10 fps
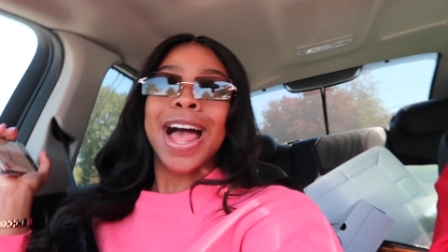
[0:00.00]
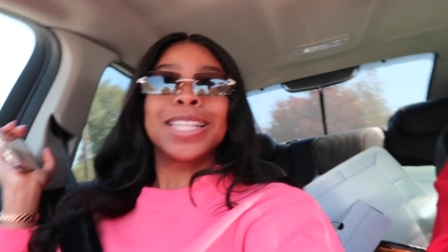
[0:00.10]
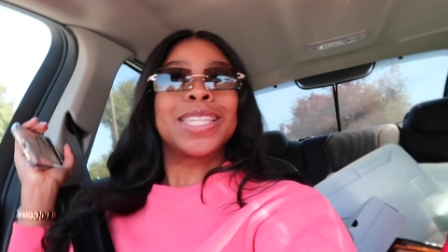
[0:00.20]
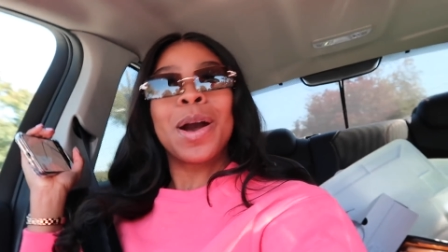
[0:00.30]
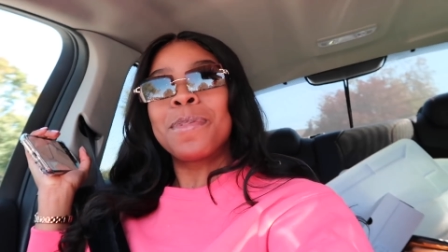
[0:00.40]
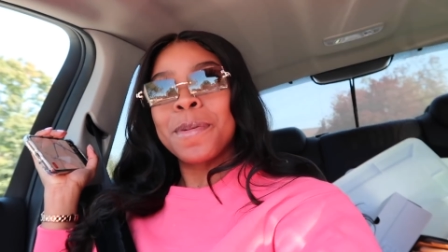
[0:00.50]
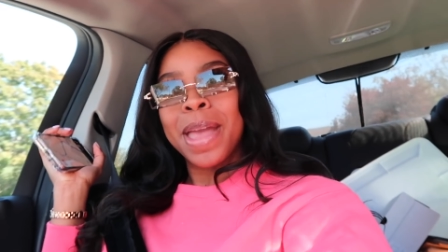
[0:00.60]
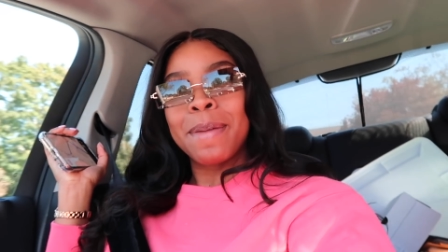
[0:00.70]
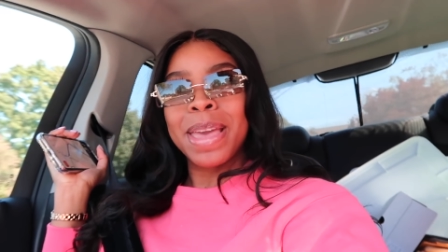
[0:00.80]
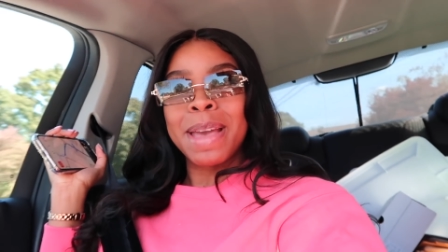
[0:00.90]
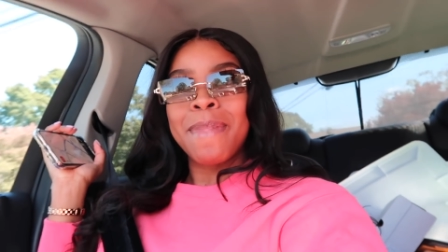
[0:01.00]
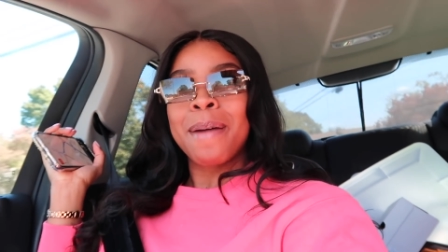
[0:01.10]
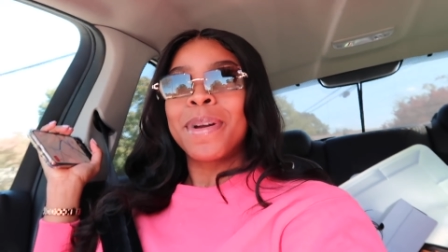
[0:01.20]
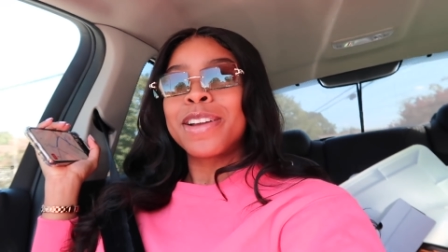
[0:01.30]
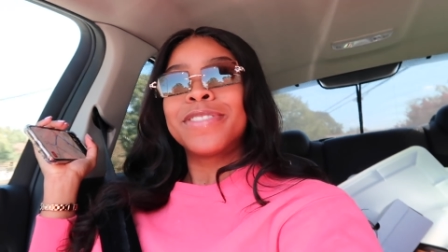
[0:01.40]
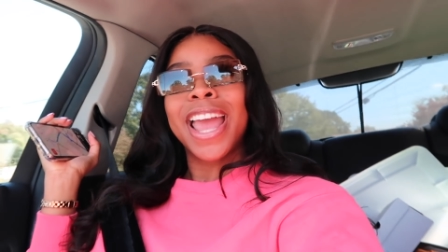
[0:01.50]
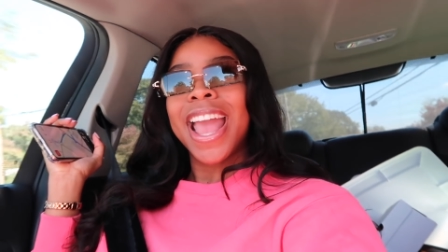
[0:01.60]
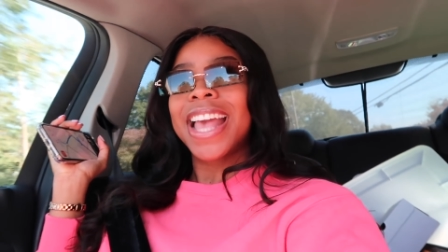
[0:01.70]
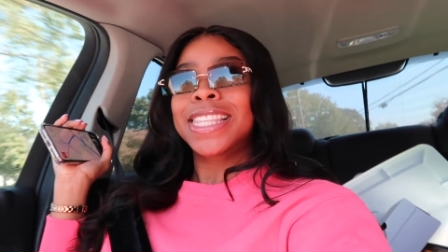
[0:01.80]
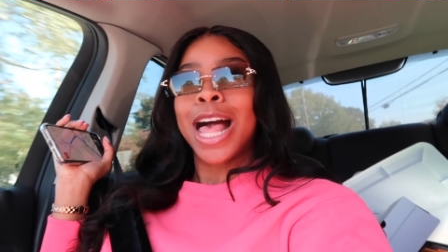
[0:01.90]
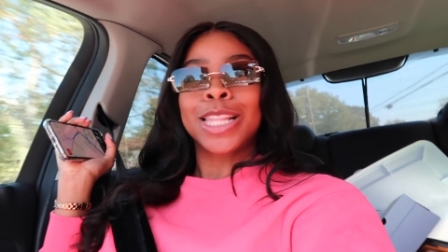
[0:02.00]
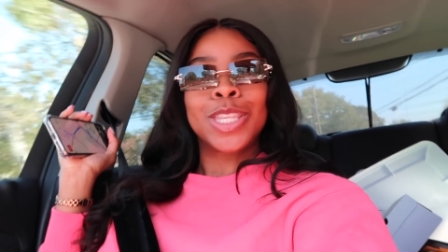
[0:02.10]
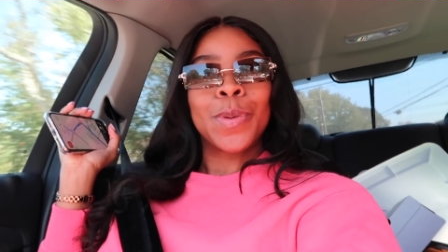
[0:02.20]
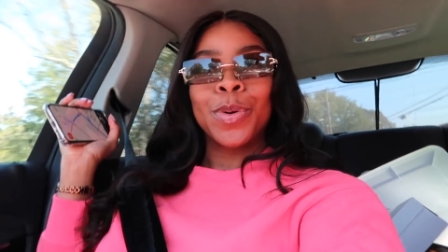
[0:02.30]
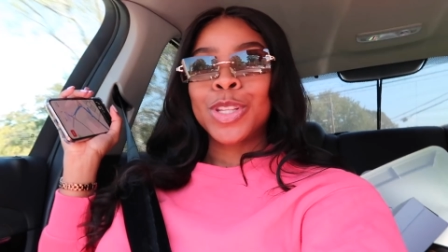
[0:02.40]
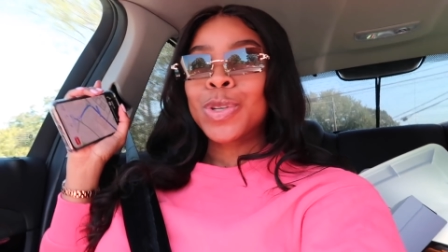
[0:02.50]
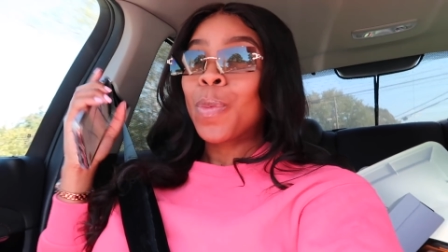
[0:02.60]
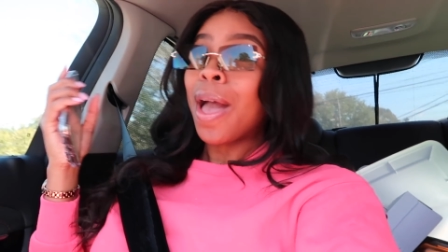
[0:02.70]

October, baby. My birthday is October 12th.